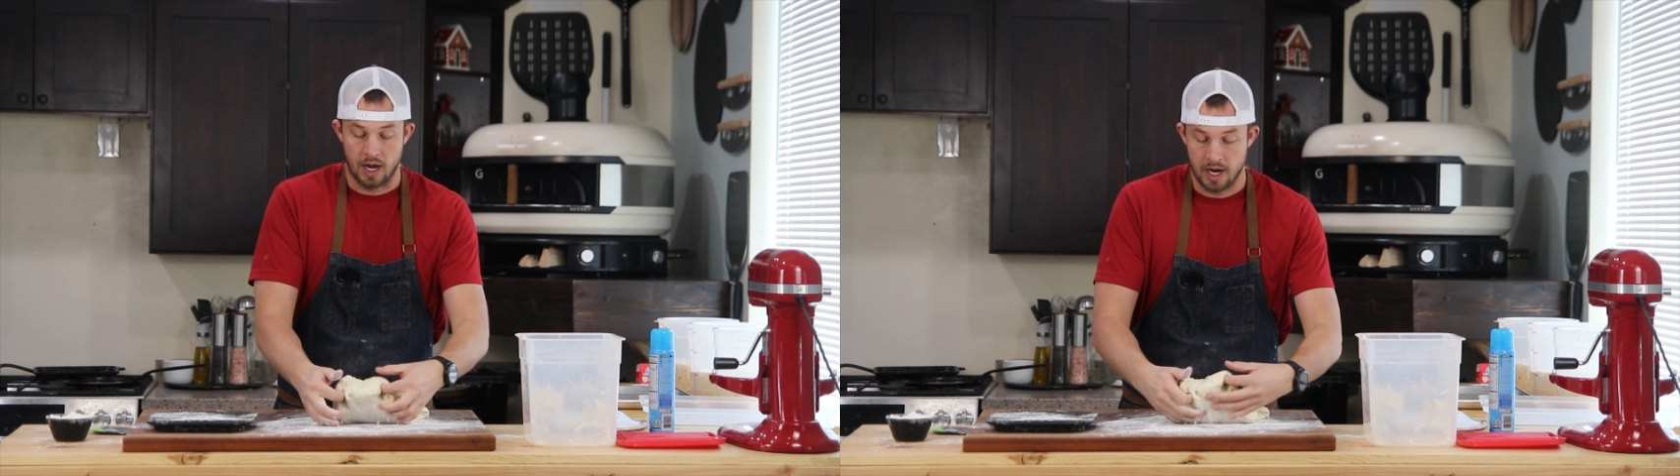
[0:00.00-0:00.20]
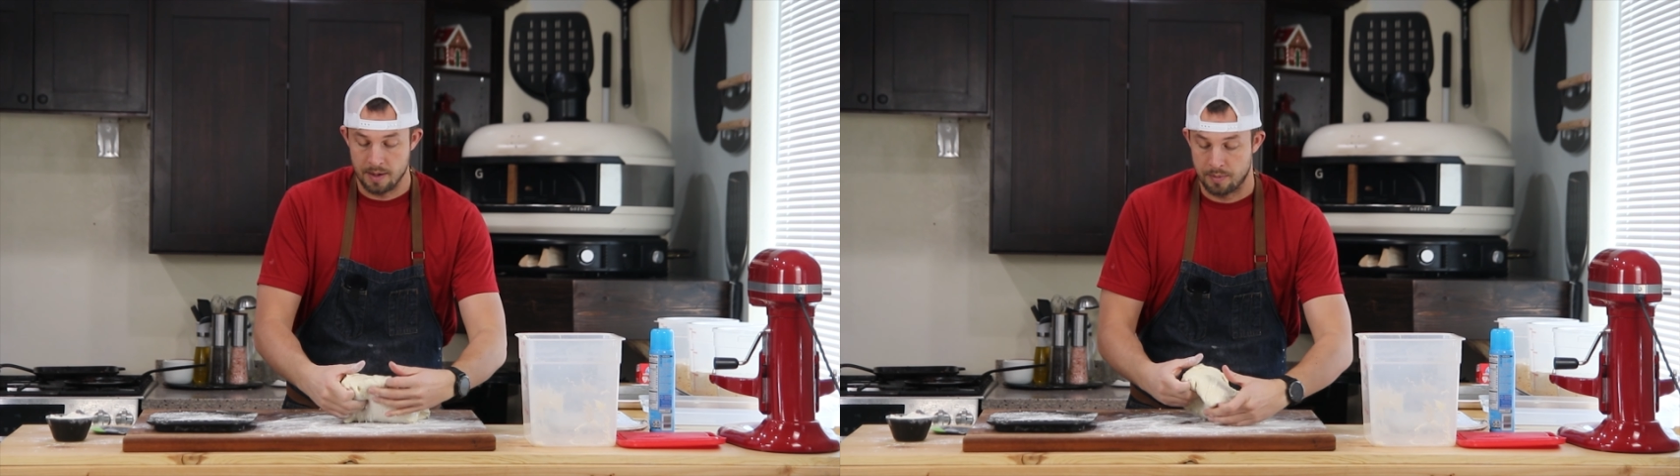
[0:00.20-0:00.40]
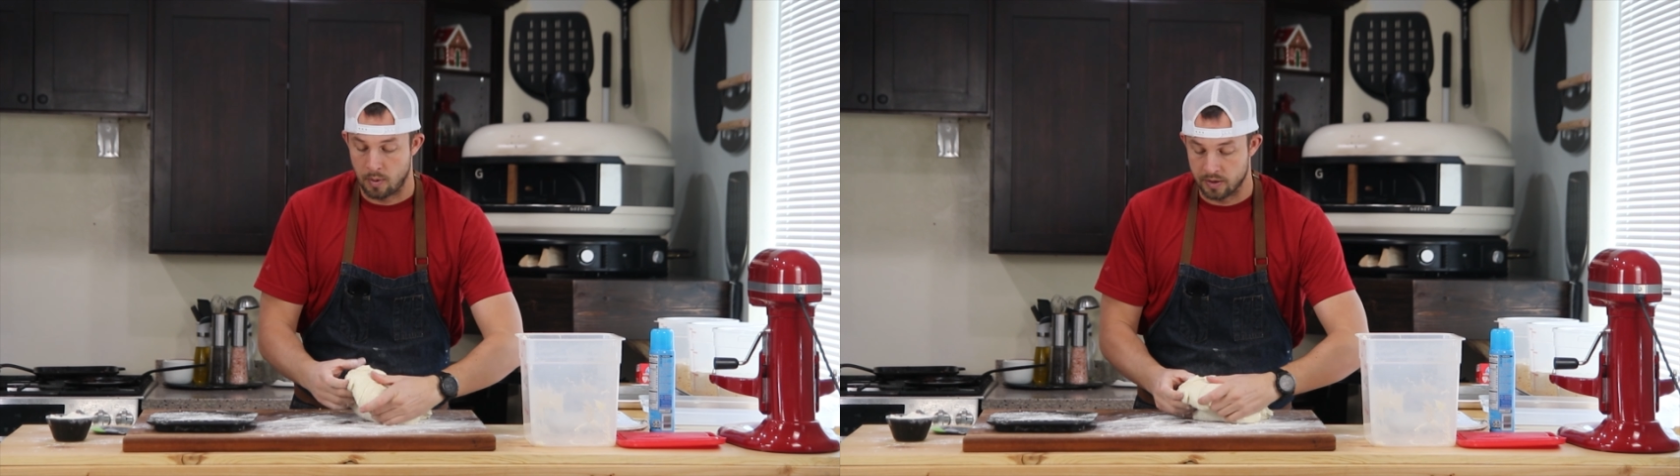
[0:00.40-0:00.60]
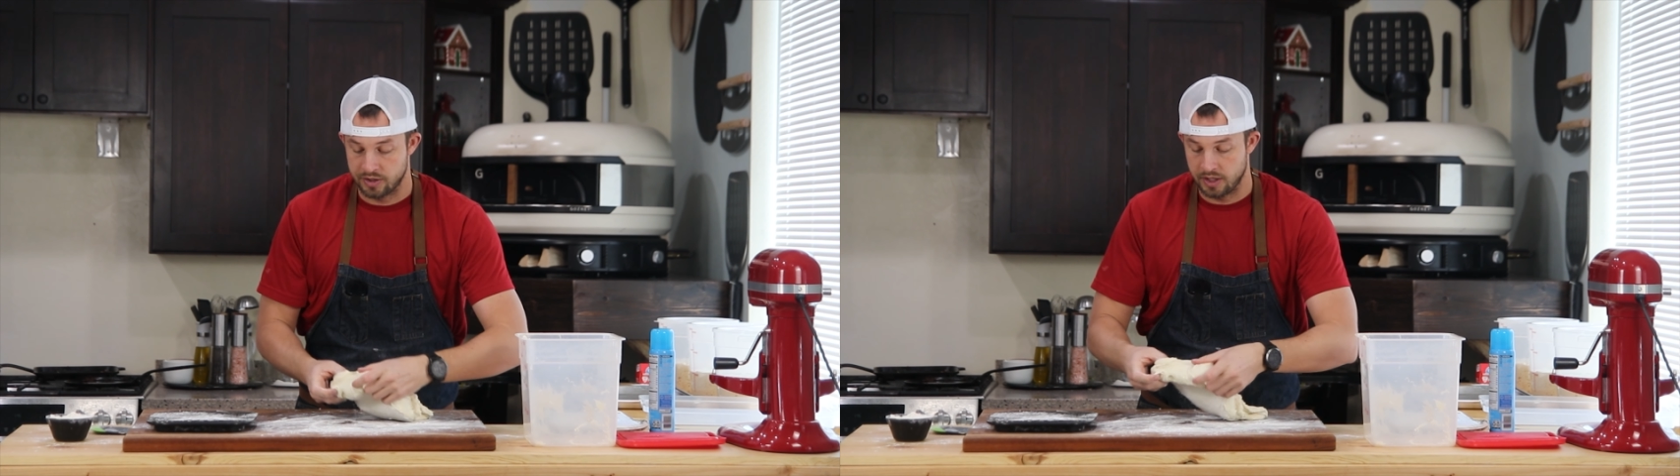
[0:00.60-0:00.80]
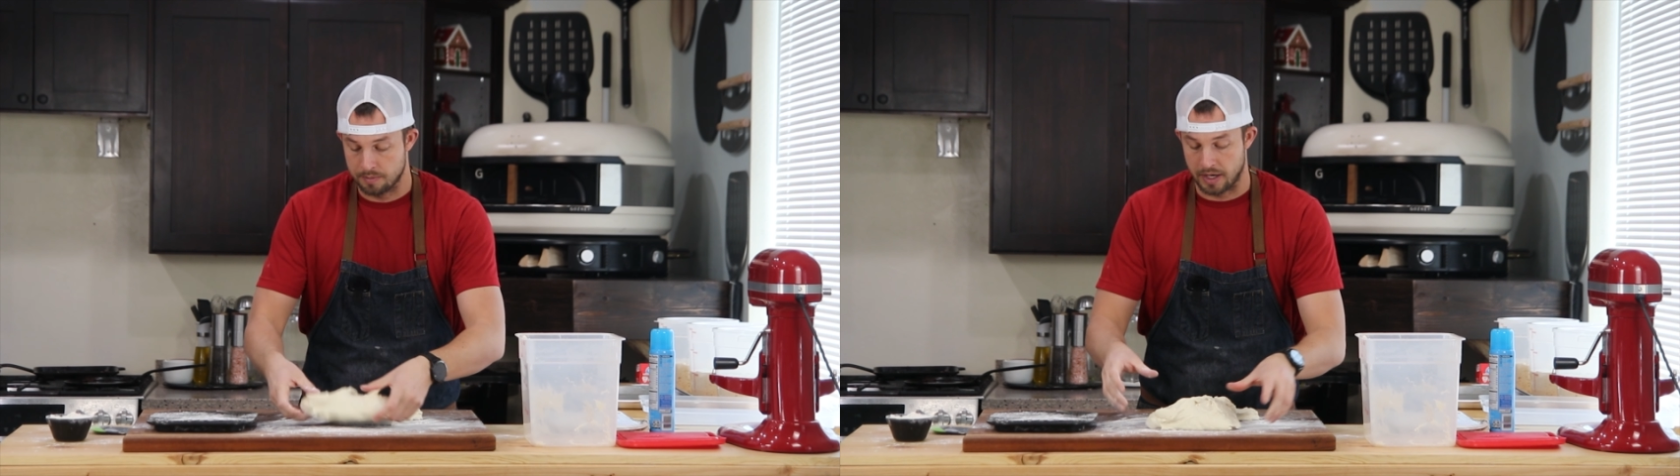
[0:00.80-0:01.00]
I'm
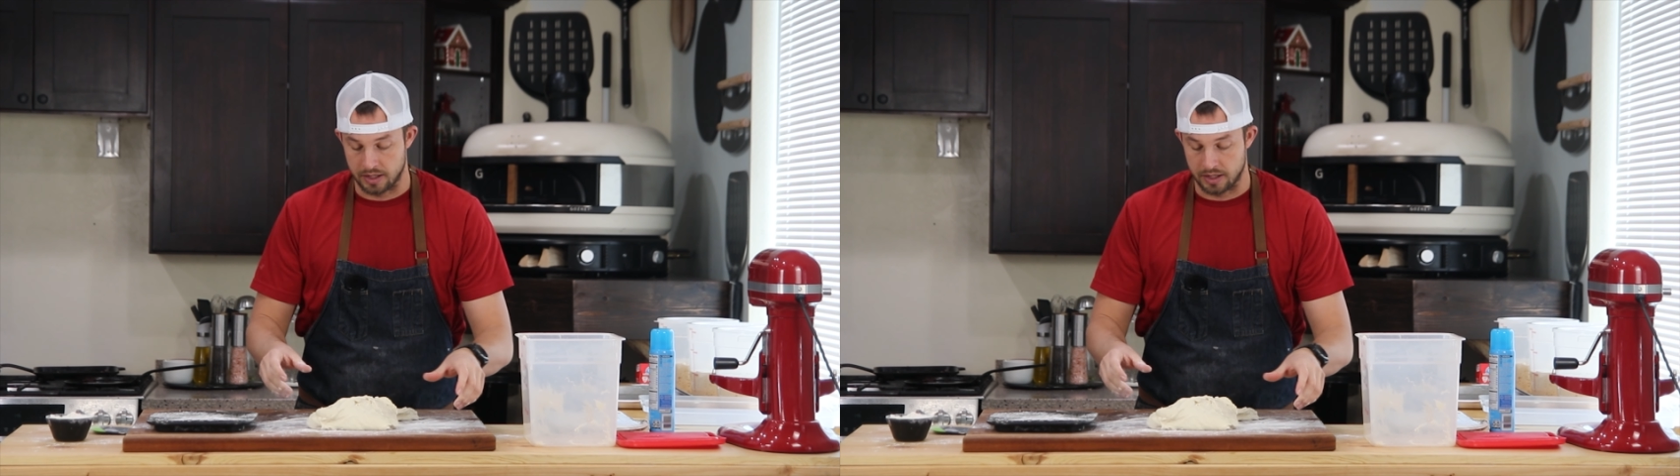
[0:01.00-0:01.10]
portioning my